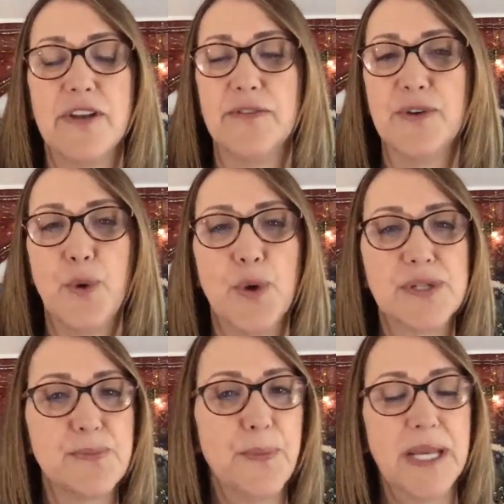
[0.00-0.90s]
And of
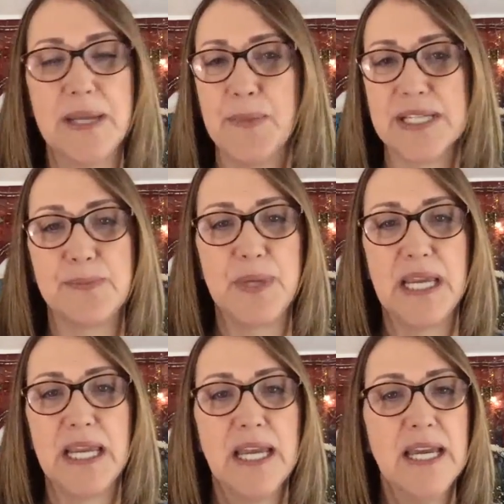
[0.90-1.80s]
course, money must
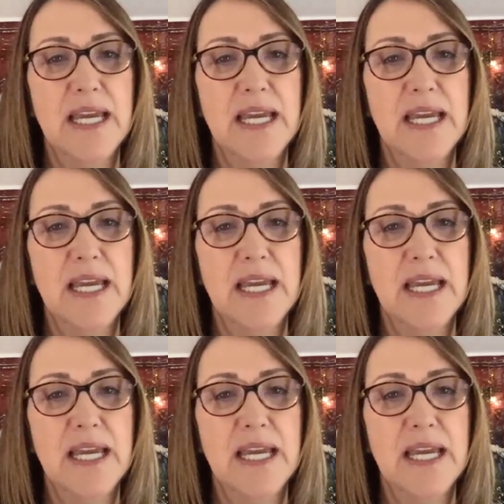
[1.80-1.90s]
be